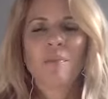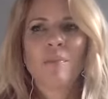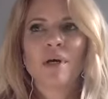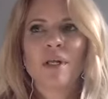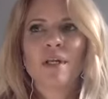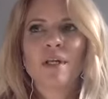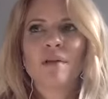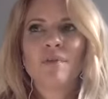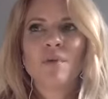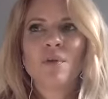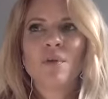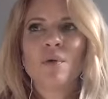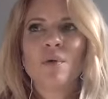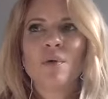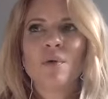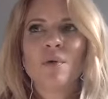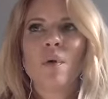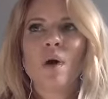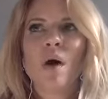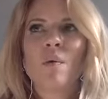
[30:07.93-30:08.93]
But if
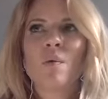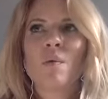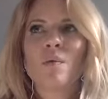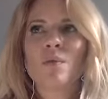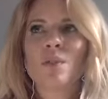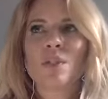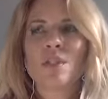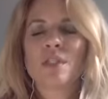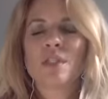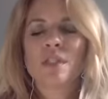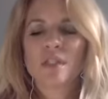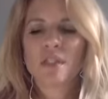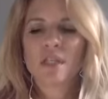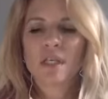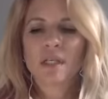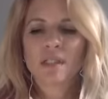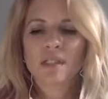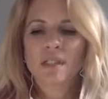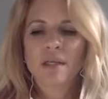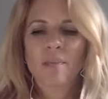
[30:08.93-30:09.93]
you, just to
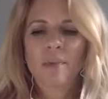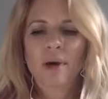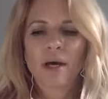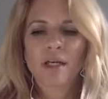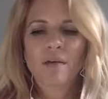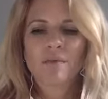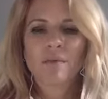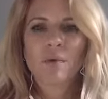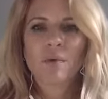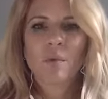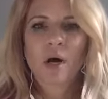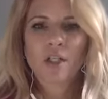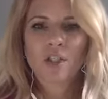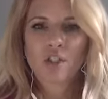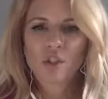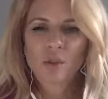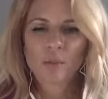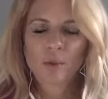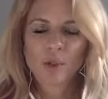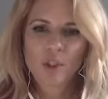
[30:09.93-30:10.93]
take a step back, if you
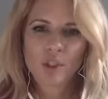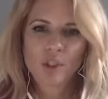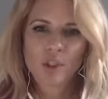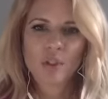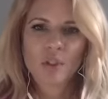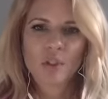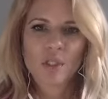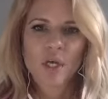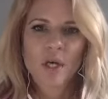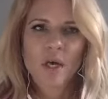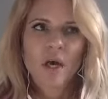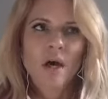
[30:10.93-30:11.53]
watch commercials,